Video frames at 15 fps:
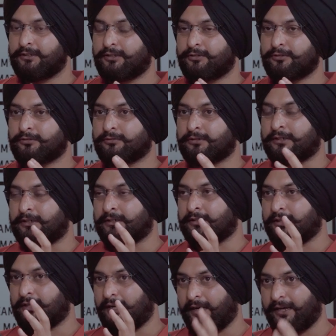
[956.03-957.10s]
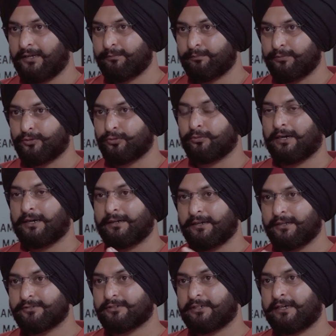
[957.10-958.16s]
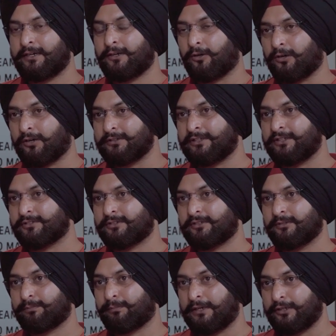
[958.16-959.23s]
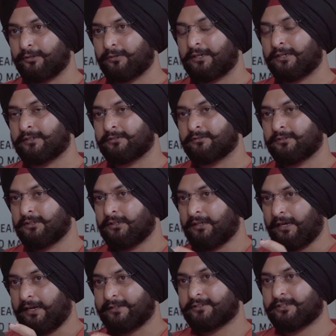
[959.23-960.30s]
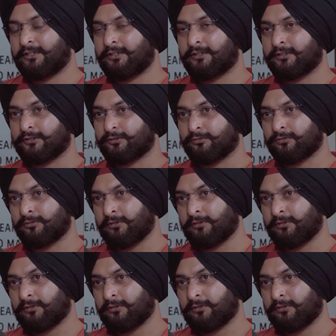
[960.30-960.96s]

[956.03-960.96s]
help to understand how this particular asset